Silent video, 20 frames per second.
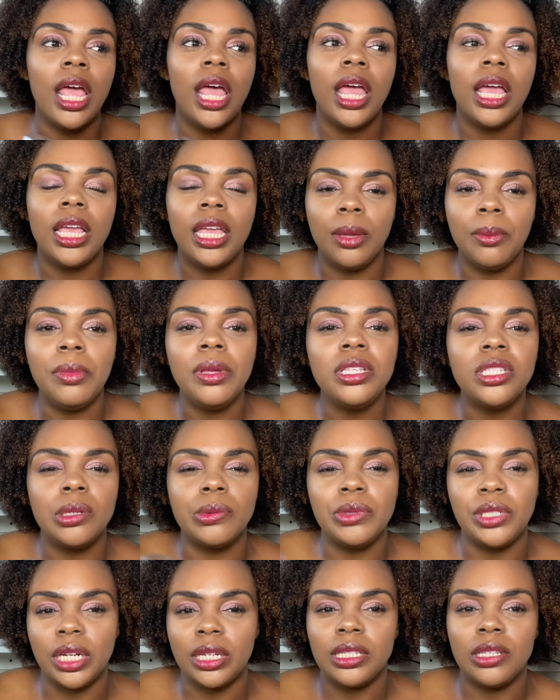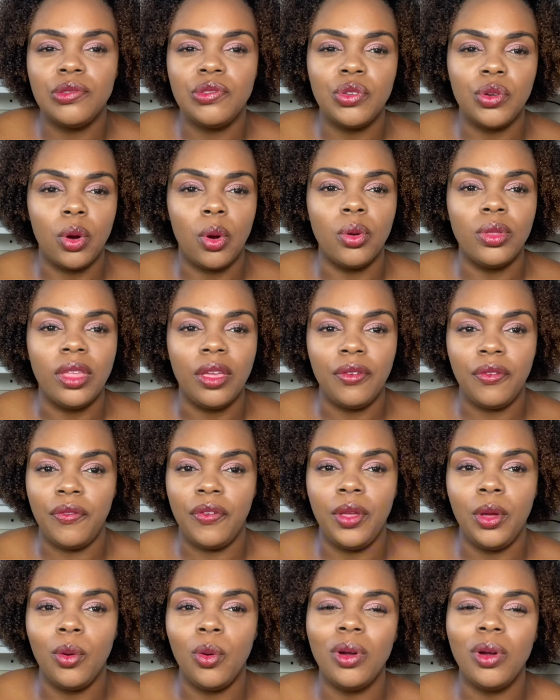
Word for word: can be subjective to how they feel.